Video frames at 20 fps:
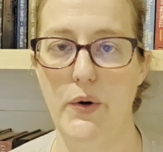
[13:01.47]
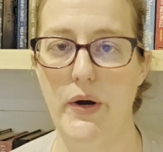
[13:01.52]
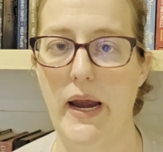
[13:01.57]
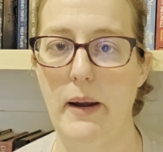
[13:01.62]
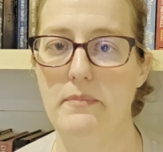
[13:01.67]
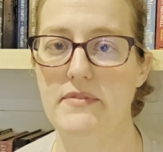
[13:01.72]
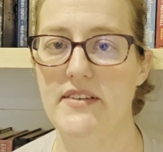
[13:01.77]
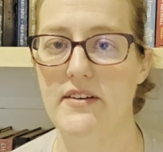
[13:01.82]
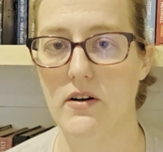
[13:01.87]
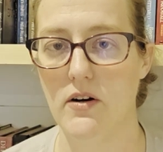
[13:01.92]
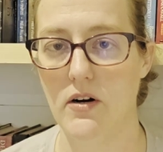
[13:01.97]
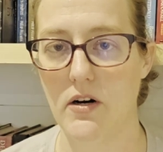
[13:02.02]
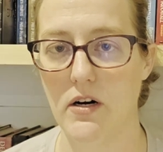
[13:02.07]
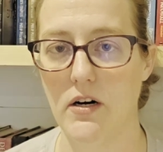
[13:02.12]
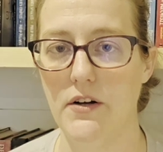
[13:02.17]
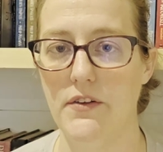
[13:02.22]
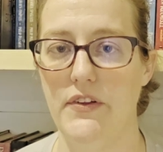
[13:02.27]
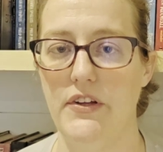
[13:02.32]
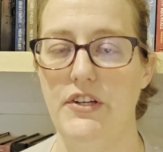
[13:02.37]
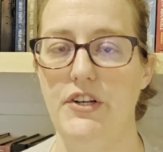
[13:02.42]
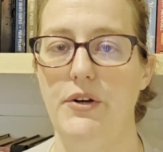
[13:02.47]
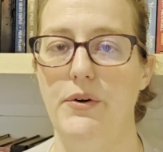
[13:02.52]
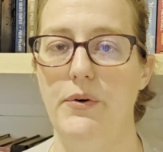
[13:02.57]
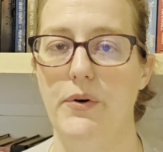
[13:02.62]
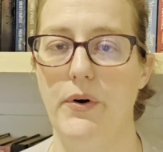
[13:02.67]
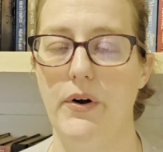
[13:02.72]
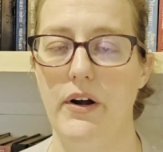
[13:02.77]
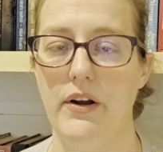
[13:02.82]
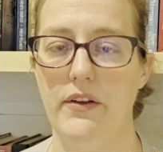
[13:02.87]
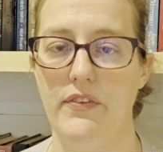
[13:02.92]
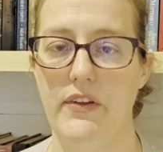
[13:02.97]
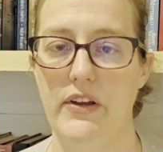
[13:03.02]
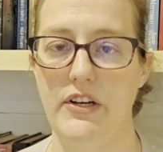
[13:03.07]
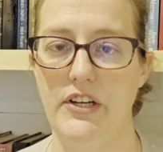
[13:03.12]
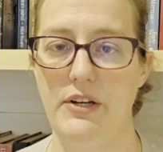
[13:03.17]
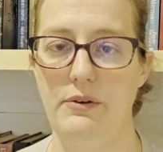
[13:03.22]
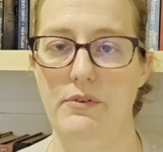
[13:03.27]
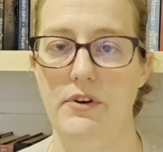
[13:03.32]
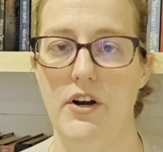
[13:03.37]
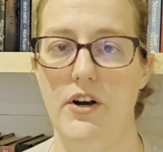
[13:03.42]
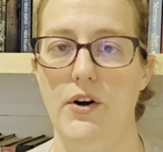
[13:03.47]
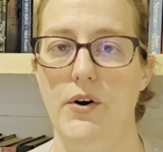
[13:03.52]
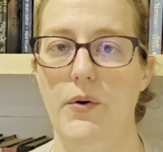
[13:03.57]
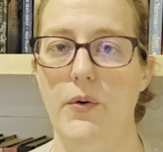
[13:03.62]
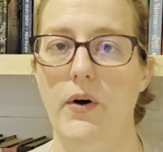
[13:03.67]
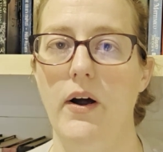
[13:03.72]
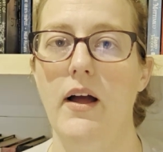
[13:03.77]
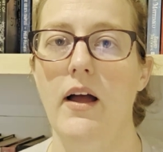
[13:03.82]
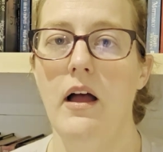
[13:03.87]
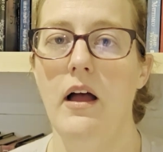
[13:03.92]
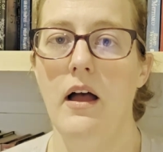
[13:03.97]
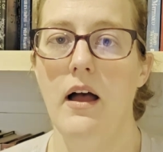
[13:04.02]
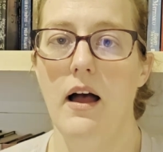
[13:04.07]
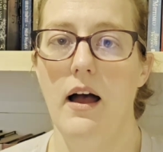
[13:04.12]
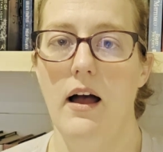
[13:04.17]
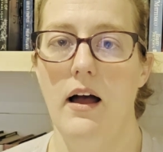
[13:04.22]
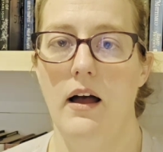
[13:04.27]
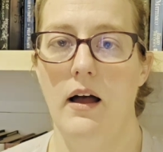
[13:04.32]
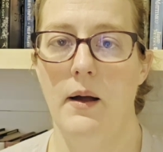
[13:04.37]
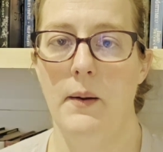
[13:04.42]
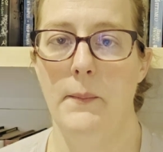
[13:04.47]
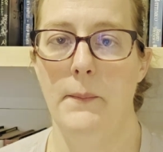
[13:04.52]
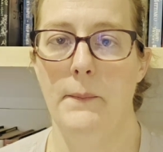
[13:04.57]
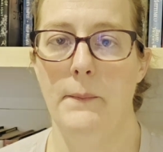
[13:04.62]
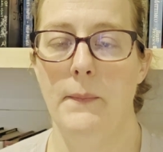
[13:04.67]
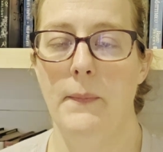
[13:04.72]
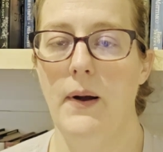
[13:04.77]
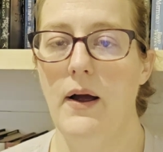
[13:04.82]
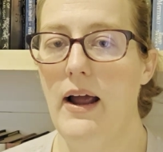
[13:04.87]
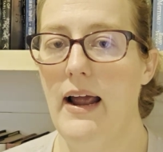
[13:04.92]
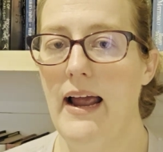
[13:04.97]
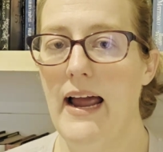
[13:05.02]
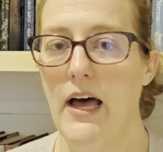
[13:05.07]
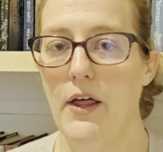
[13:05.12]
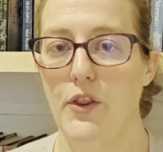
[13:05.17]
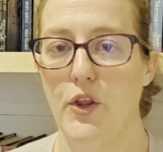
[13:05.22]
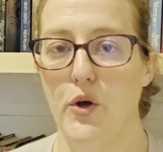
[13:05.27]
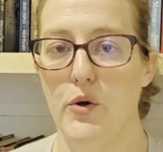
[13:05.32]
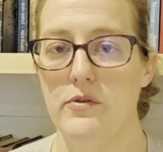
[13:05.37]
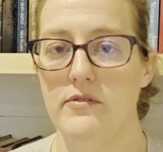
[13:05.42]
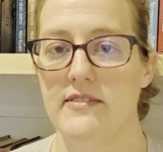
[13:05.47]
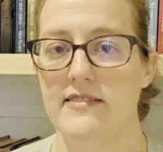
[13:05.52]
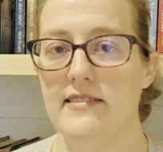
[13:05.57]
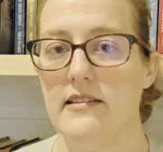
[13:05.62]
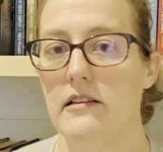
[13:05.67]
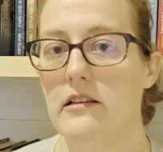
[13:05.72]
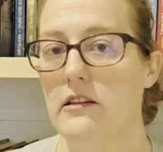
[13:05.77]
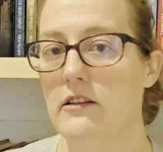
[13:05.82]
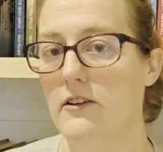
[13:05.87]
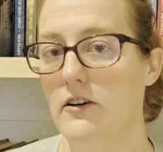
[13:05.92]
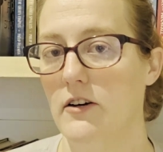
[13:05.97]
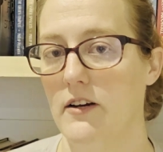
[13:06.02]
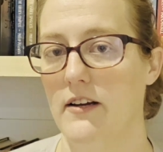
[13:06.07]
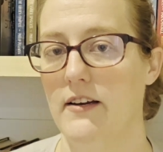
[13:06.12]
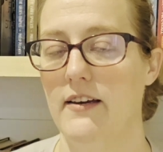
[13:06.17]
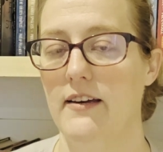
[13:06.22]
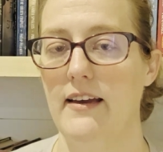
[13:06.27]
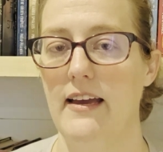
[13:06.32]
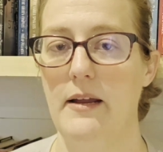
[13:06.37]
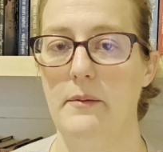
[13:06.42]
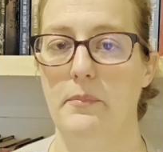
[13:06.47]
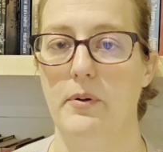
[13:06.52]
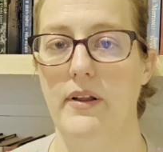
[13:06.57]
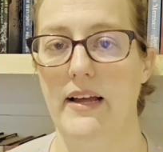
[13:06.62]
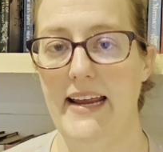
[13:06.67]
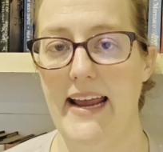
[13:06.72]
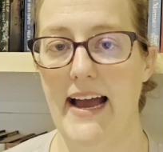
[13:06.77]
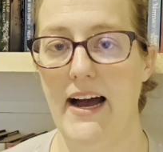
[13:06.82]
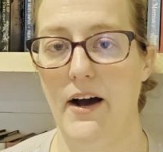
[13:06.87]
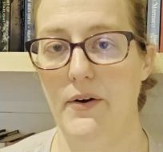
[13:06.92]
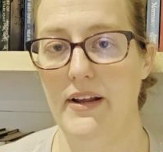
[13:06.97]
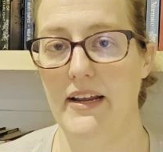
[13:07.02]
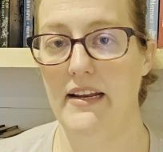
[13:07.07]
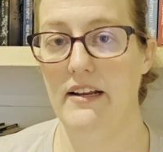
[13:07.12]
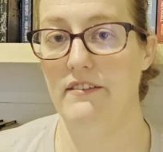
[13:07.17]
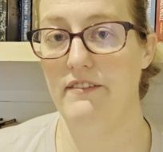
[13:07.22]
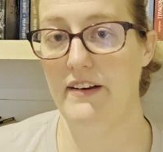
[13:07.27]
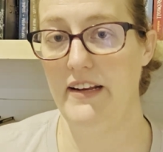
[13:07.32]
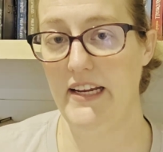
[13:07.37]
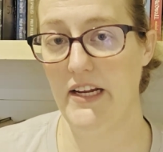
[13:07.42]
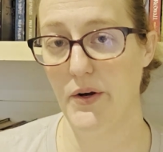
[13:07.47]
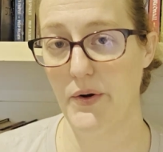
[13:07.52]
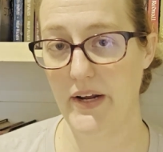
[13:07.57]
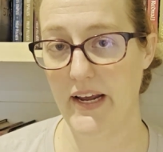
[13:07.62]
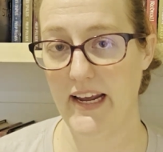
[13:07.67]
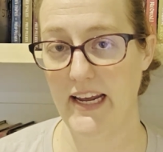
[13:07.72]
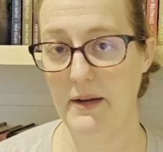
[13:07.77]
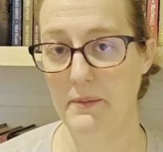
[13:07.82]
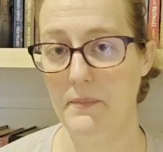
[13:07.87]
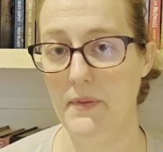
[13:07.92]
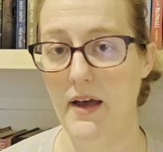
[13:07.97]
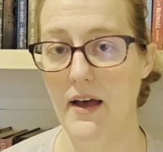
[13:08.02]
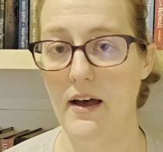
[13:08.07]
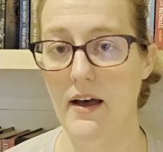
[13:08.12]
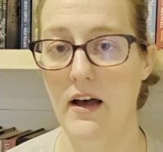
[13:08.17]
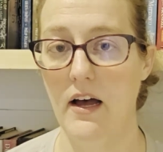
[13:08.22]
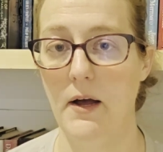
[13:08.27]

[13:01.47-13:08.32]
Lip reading: games at all, then you know how those look and play out in a video game.